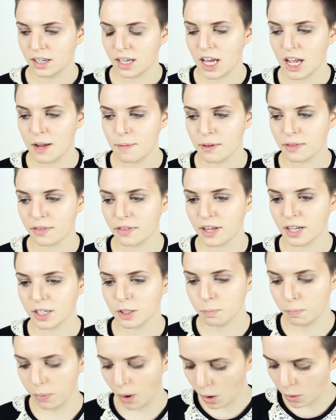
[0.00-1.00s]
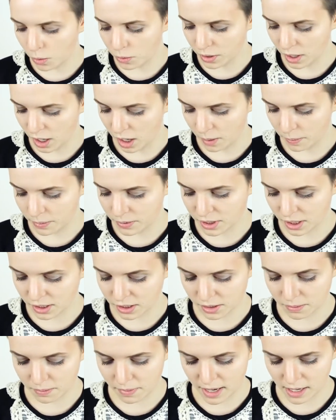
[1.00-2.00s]
Keeping things bottled up
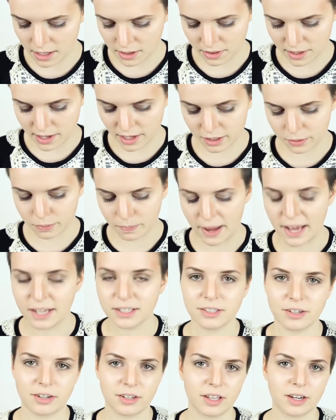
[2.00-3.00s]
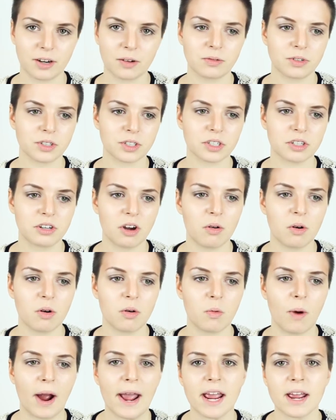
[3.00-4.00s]
doesn't make things better. They don't just go
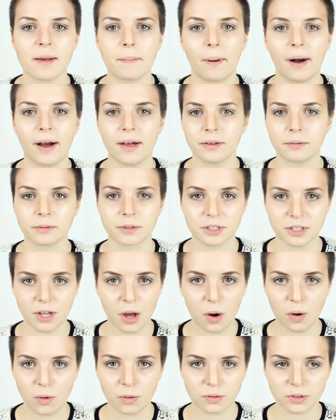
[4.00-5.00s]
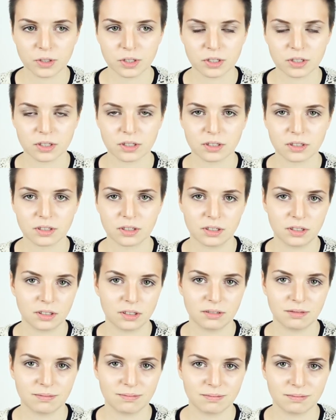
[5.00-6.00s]
away by themselves.
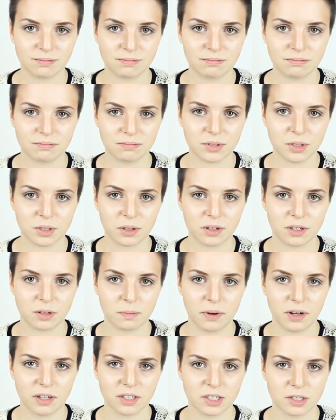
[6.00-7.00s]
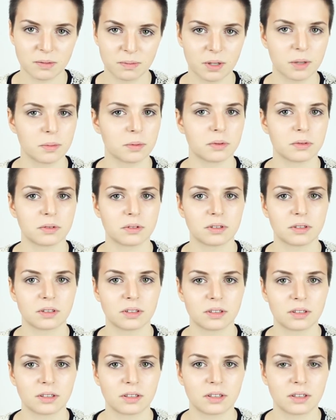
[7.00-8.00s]
I'm sorry to burst a bubble.
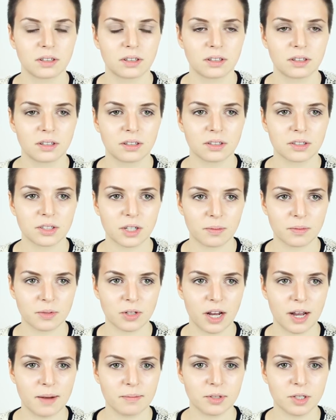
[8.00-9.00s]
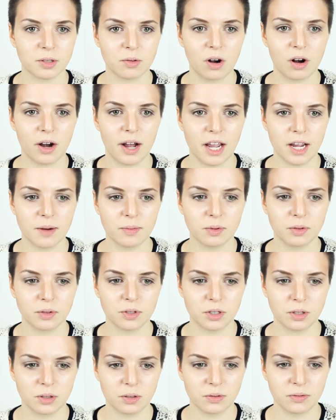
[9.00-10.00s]
Sometimes you are able
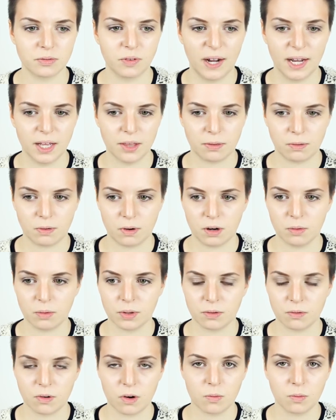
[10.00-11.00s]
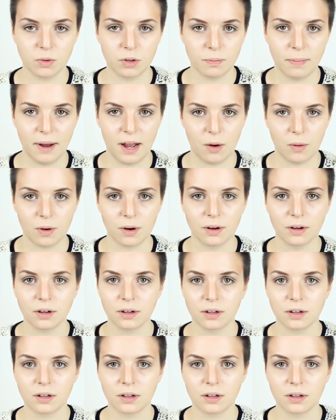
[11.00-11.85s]
to fight through it with your own willpower.